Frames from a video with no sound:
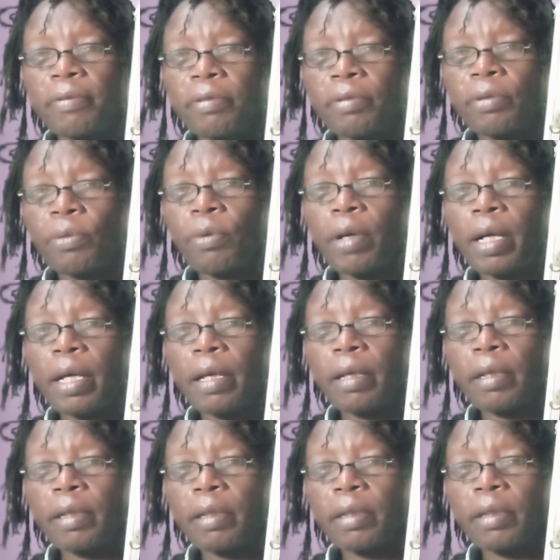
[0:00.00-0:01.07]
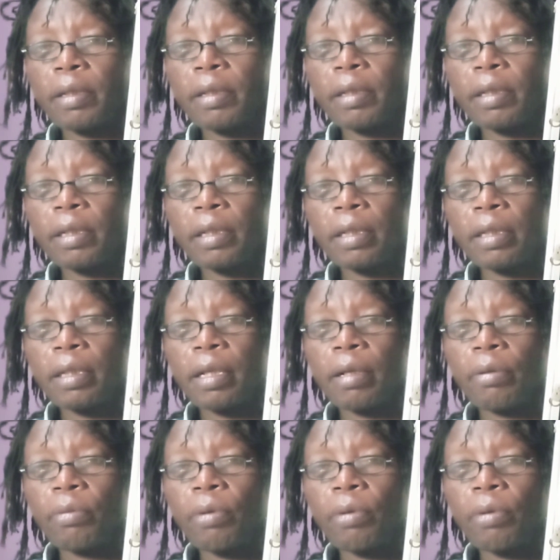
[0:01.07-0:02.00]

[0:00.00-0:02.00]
you the y. Now